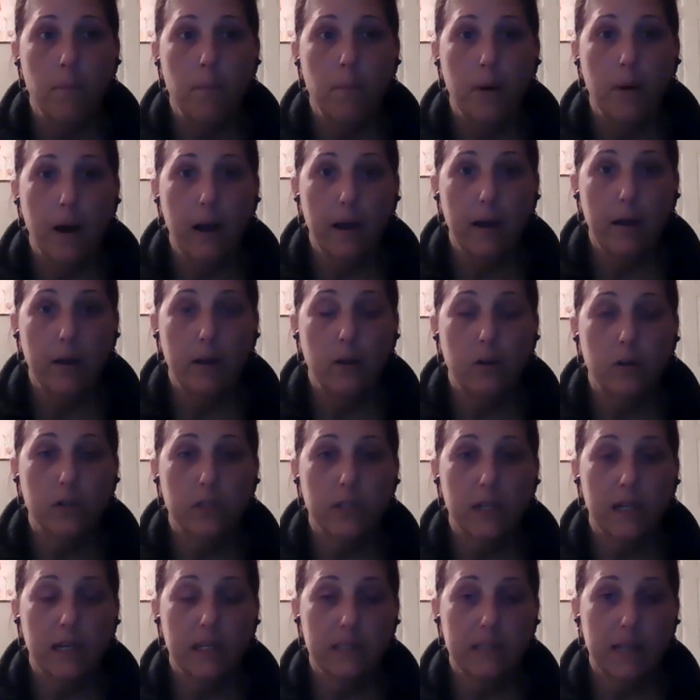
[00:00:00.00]
But your
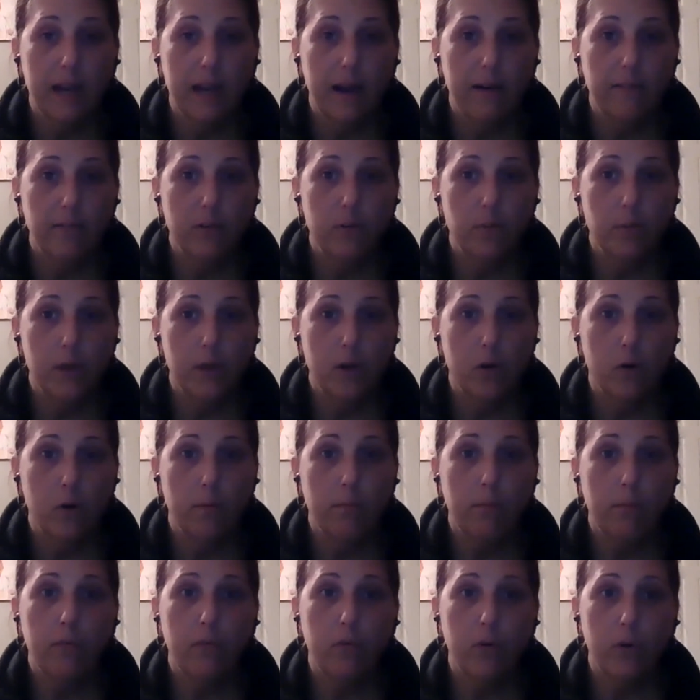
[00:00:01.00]
days have to be
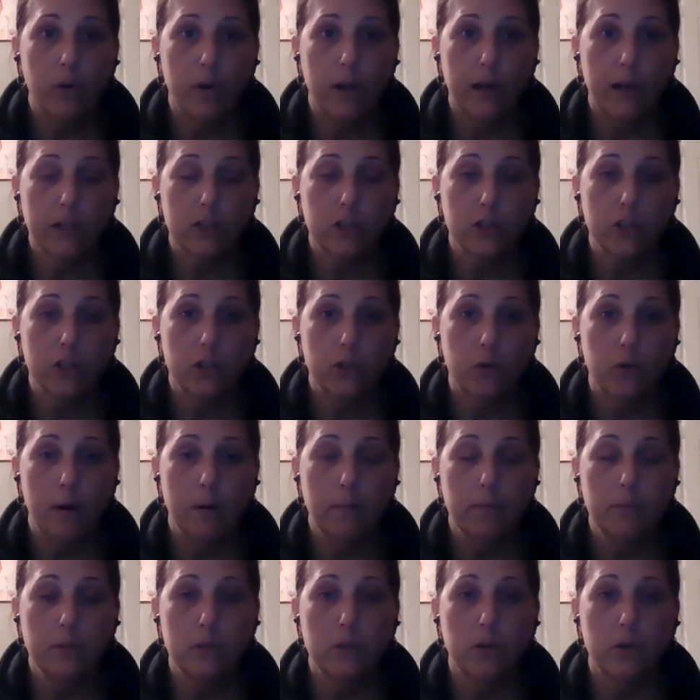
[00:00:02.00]
on before you actually show up.